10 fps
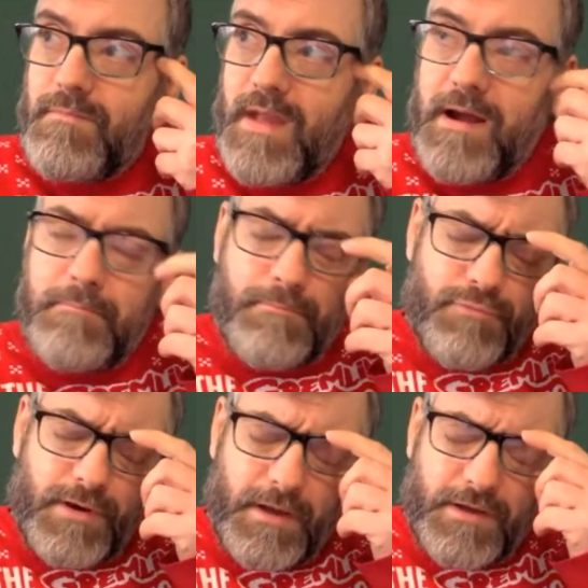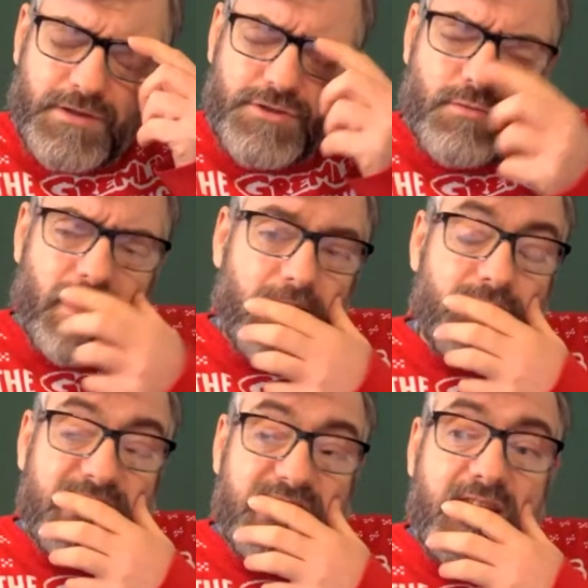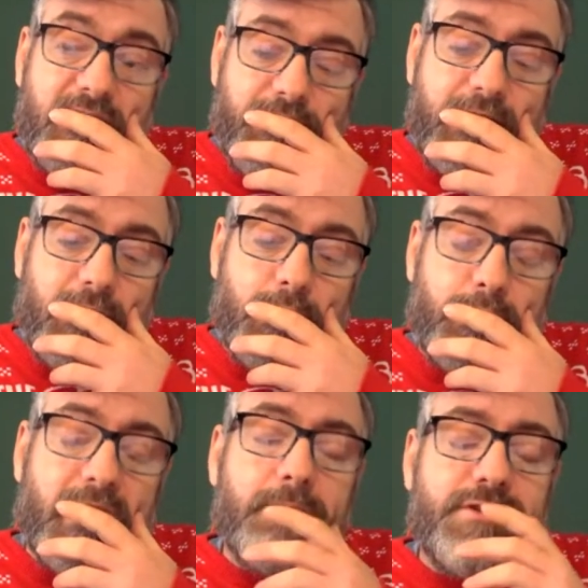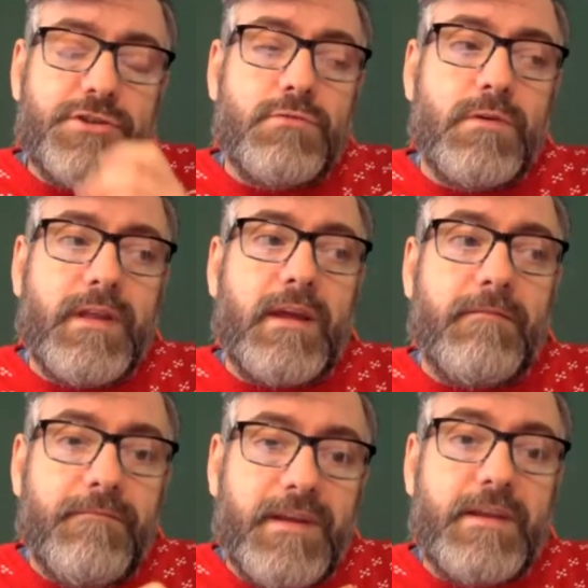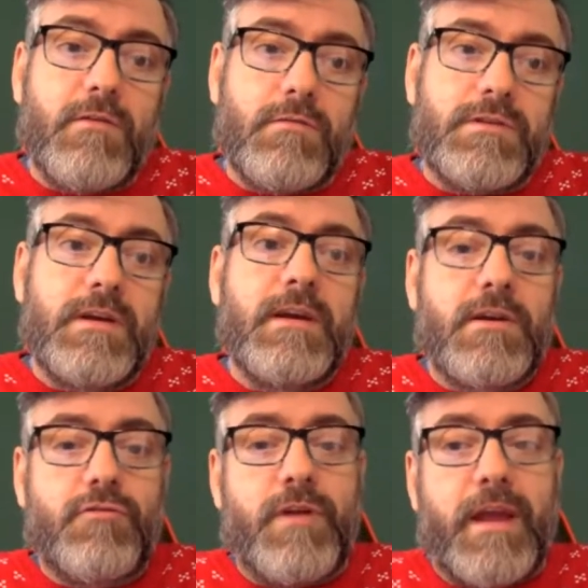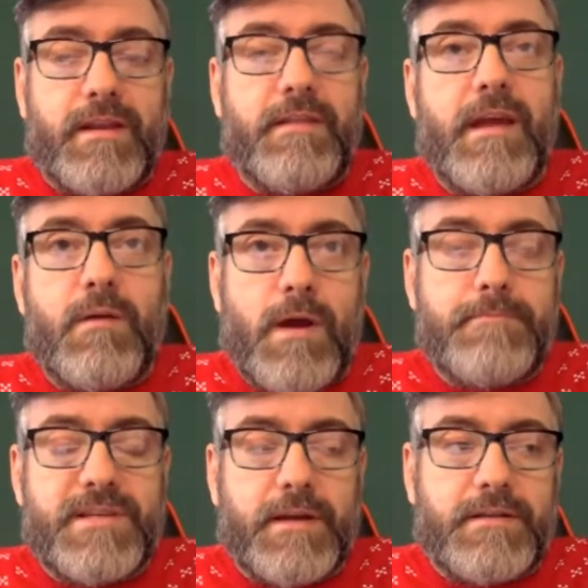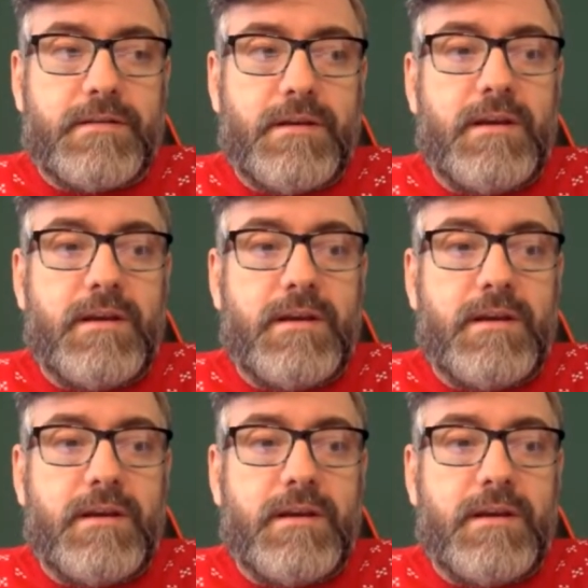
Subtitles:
I'm pretty sure, I haven't seen the video, but I'm sure they videoed creating their website.